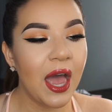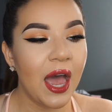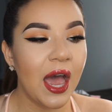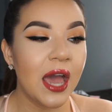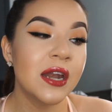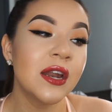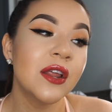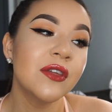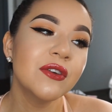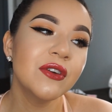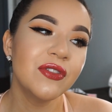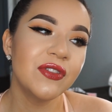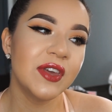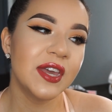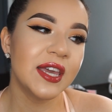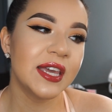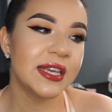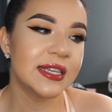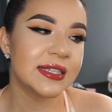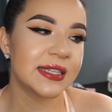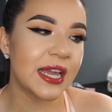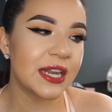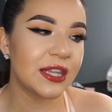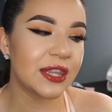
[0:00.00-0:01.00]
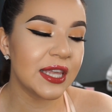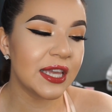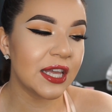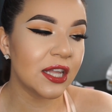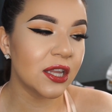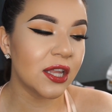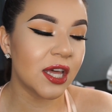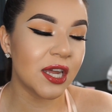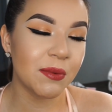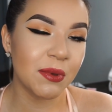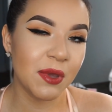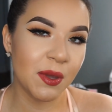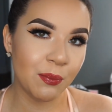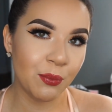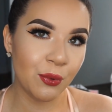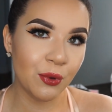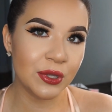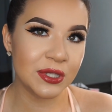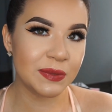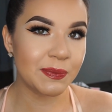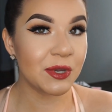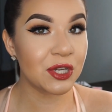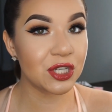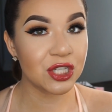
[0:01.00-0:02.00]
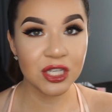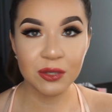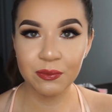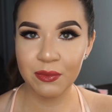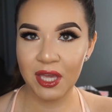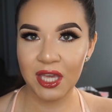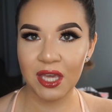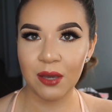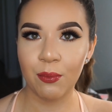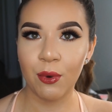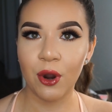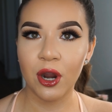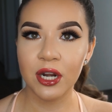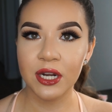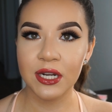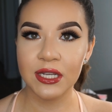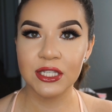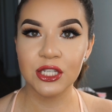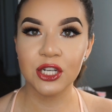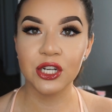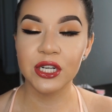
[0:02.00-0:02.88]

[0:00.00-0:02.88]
Another thing is I think a lot of people, especially makeup artists,